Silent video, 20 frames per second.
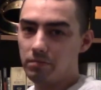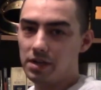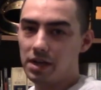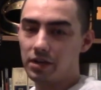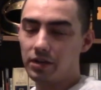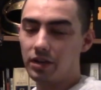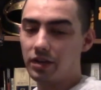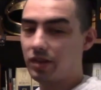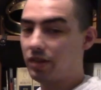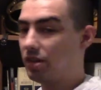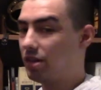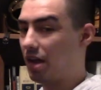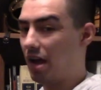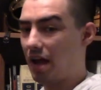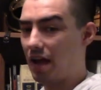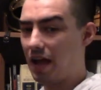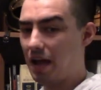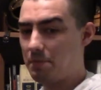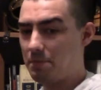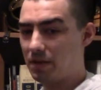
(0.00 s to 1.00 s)
Now, this
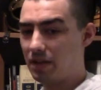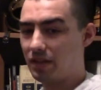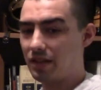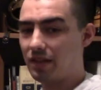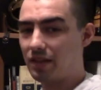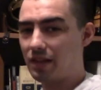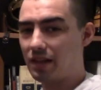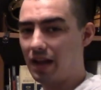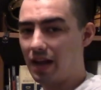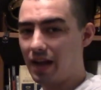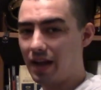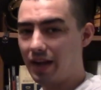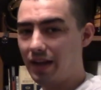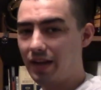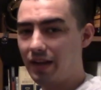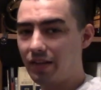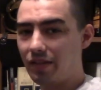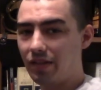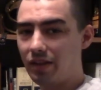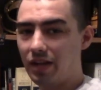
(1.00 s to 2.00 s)
type of
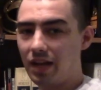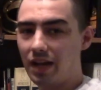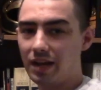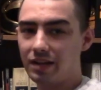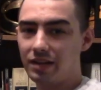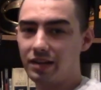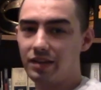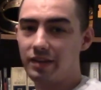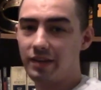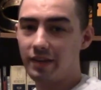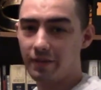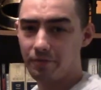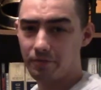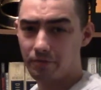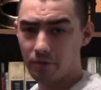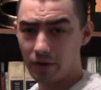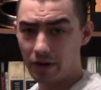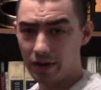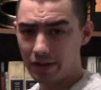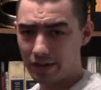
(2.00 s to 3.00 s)
design is a lot
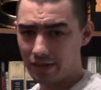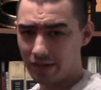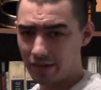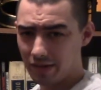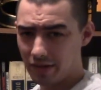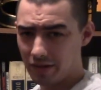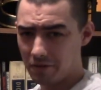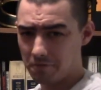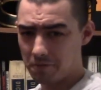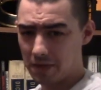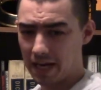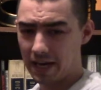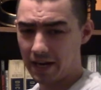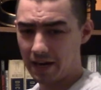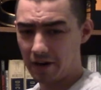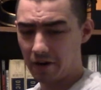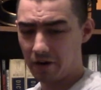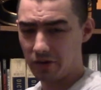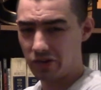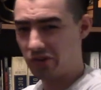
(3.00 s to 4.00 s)
different
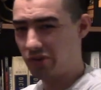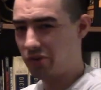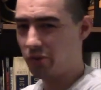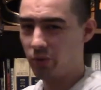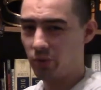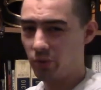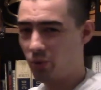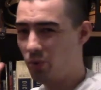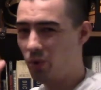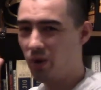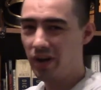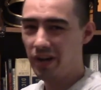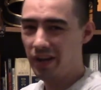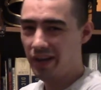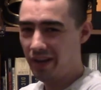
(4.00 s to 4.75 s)
compared to